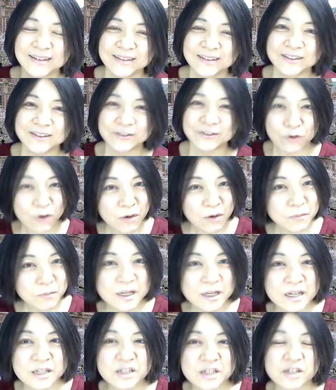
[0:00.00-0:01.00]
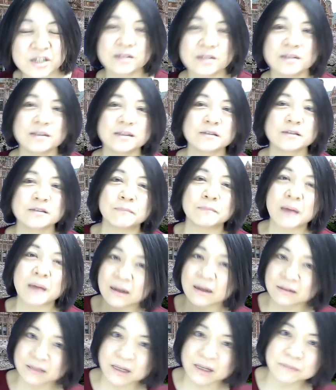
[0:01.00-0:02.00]
you know, corporations or
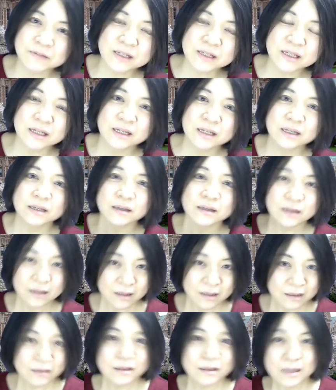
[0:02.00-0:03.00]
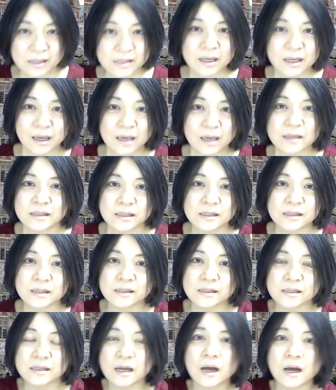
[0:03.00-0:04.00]
bankruptcy, these
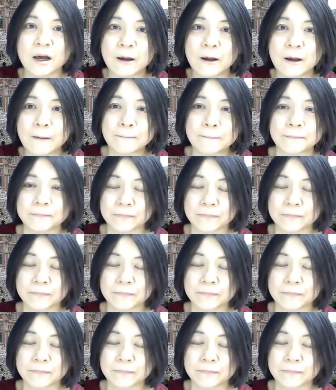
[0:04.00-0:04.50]
cases are